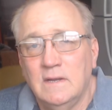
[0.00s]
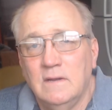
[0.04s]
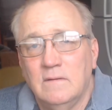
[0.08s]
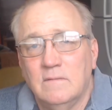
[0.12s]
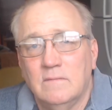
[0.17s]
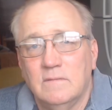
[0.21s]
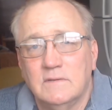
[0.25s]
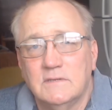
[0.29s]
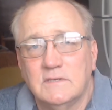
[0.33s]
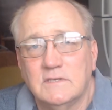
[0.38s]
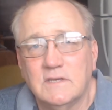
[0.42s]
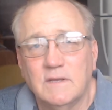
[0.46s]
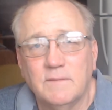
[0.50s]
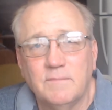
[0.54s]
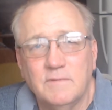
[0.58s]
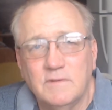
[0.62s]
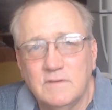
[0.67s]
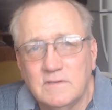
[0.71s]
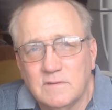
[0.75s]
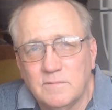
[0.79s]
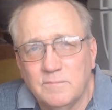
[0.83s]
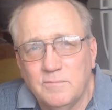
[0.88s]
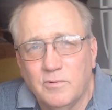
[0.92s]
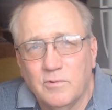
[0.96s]
when
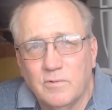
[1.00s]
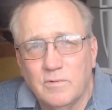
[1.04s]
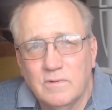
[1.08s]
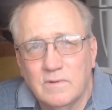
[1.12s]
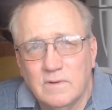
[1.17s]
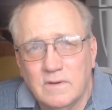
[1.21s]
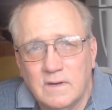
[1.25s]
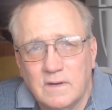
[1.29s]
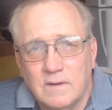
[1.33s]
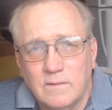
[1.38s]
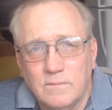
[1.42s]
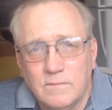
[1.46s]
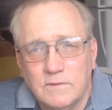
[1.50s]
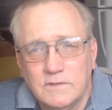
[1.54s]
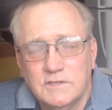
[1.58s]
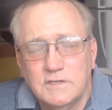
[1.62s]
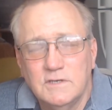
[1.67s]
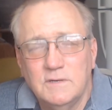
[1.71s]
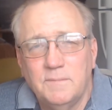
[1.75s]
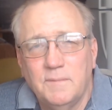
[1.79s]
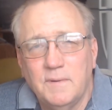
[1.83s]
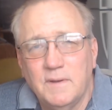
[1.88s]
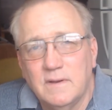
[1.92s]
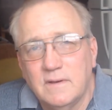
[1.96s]
something's important and I want
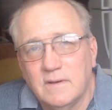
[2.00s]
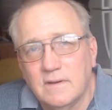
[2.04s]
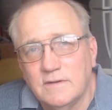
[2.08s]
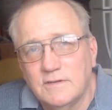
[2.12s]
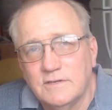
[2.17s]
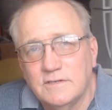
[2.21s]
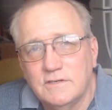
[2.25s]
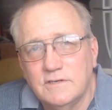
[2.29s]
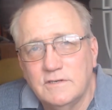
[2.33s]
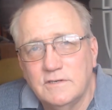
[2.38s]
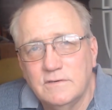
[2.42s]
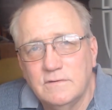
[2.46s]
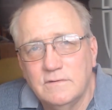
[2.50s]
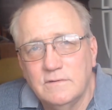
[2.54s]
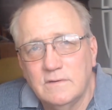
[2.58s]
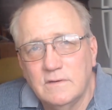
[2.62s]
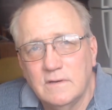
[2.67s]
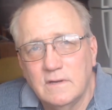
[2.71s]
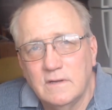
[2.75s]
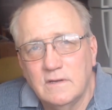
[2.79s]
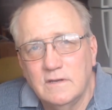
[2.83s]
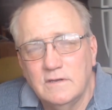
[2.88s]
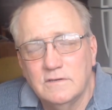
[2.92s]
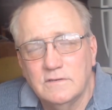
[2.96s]
you to pay attention to it,
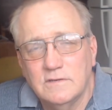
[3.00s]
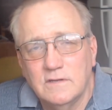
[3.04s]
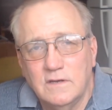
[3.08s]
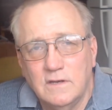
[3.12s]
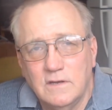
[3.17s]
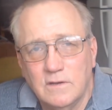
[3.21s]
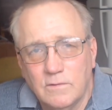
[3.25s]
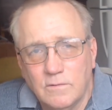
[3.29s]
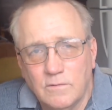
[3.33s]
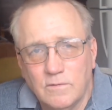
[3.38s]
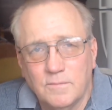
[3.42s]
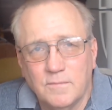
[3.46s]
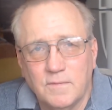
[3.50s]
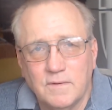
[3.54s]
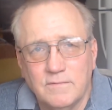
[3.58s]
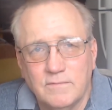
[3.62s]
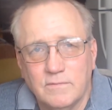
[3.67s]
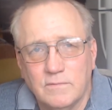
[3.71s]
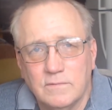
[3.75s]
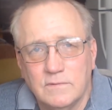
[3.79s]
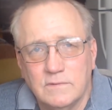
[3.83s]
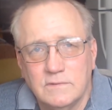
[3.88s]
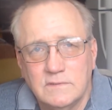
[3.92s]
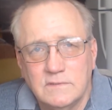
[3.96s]
I usually lower my
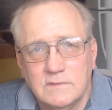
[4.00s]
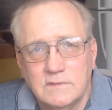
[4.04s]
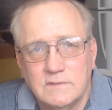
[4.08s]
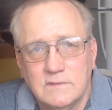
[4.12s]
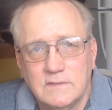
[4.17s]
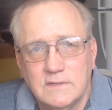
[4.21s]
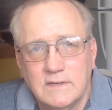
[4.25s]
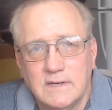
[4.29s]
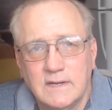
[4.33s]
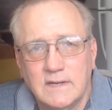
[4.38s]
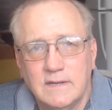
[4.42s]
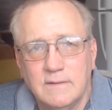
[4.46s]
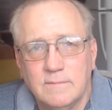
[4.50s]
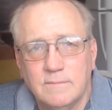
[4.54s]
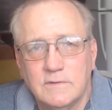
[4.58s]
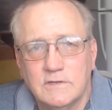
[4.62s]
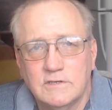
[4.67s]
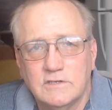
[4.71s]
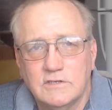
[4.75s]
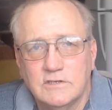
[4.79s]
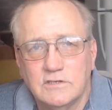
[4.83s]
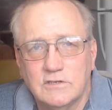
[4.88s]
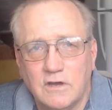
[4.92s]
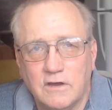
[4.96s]
voice and I get
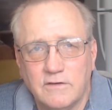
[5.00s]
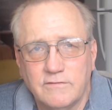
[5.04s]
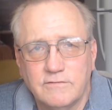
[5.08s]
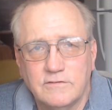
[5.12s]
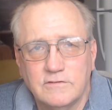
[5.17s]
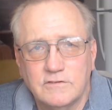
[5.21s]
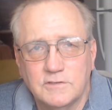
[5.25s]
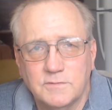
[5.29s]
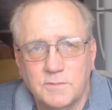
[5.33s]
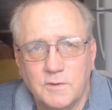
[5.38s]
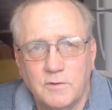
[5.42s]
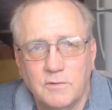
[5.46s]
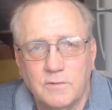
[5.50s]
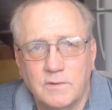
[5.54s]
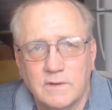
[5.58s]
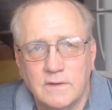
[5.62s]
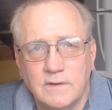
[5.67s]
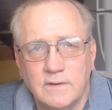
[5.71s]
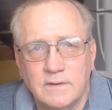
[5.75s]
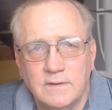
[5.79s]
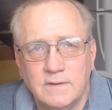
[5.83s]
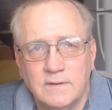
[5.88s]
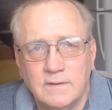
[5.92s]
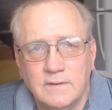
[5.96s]
much softer spoken.
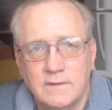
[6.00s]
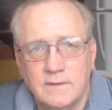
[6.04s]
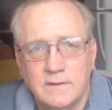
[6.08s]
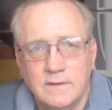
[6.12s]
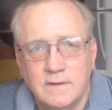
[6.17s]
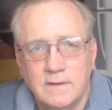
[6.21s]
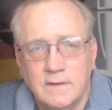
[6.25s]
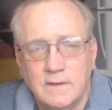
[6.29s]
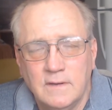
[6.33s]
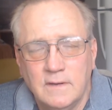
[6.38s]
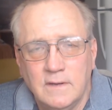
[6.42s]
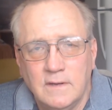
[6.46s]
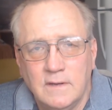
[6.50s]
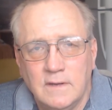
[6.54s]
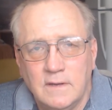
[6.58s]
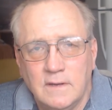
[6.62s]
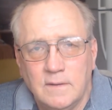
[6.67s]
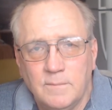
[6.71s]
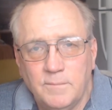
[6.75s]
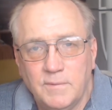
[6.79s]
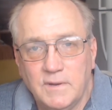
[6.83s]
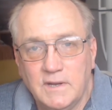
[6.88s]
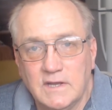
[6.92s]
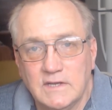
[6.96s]

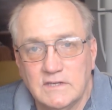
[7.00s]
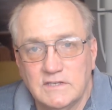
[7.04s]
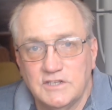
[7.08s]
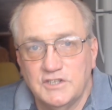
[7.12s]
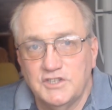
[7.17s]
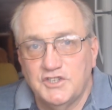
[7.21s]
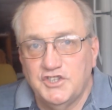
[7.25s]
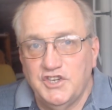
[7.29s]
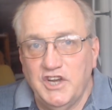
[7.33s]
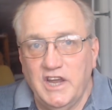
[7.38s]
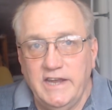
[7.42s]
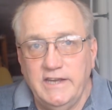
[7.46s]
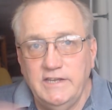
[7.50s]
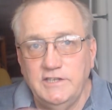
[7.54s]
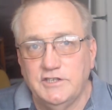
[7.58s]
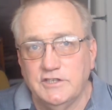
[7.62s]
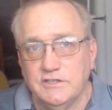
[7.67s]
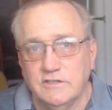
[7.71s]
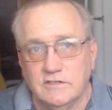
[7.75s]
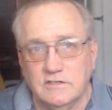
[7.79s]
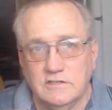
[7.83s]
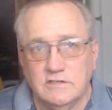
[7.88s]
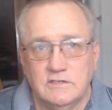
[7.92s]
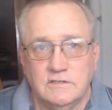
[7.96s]
Because it
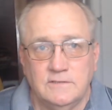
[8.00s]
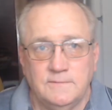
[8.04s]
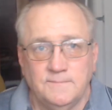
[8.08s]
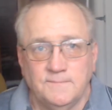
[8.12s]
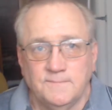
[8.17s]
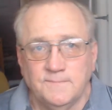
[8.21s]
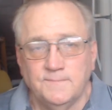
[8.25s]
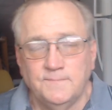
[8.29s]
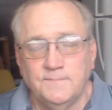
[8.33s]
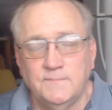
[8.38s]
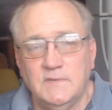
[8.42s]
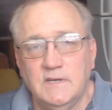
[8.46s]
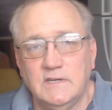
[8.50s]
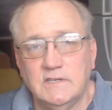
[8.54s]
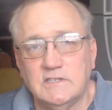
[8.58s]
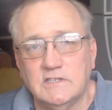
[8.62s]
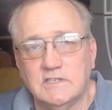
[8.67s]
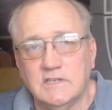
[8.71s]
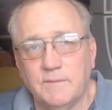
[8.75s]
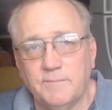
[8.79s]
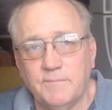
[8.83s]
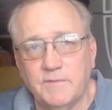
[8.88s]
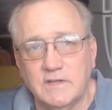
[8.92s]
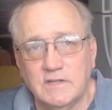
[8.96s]
changes. And it's
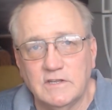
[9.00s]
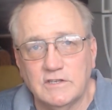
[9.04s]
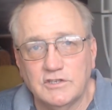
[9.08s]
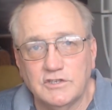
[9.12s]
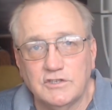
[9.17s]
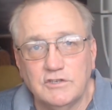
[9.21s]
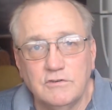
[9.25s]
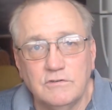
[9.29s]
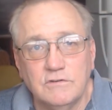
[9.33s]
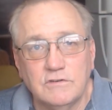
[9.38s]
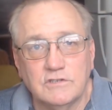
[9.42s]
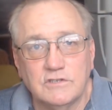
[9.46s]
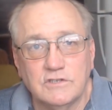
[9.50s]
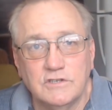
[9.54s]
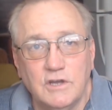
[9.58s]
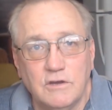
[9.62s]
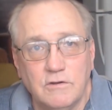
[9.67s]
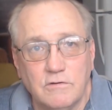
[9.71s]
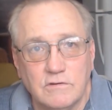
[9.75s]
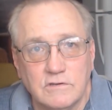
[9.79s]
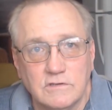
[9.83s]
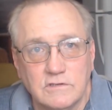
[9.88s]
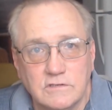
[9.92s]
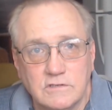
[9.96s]
something that students
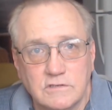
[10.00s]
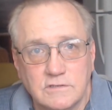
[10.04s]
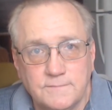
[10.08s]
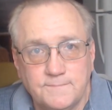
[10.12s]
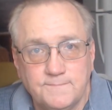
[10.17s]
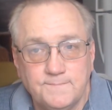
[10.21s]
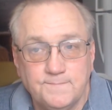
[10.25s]
notice.